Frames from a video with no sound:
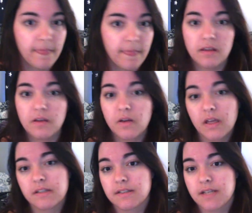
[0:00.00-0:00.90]
You
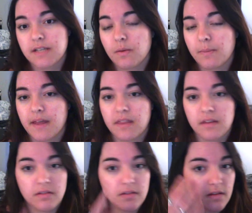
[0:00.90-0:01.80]
can tell by
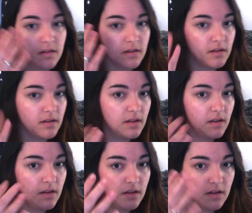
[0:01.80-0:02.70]
the
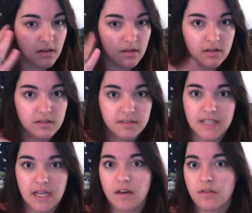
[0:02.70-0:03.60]

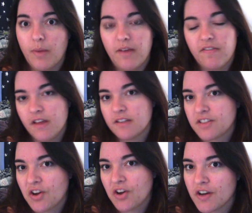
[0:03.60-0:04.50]
state of my face
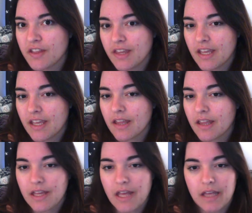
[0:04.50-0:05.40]
currently,
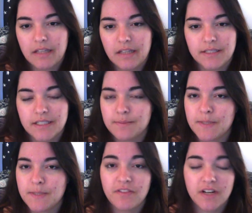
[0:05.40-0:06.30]
like it's
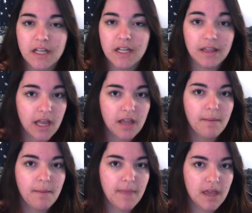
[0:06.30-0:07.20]
been a very light
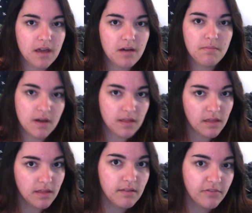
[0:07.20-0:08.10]
makeup month
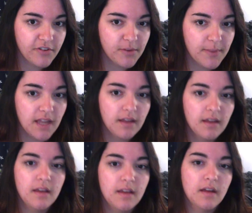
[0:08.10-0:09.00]
for me.
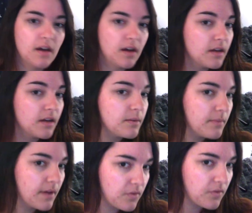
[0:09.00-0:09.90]

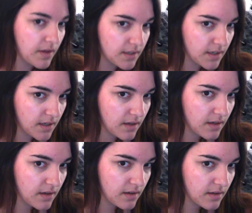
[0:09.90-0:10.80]
I've got
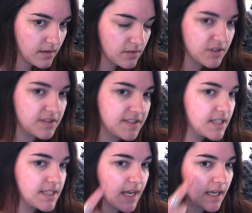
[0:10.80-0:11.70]
just a
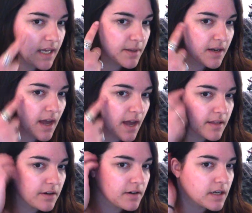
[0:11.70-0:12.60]
tiny bit of
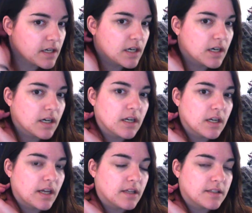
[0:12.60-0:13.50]
highlighter on here
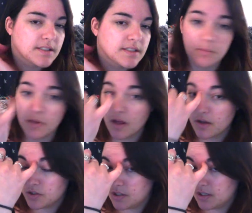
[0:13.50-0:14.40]
and some
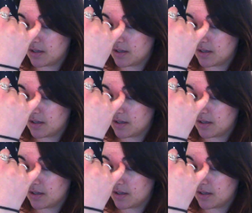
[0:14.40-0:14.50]
blush.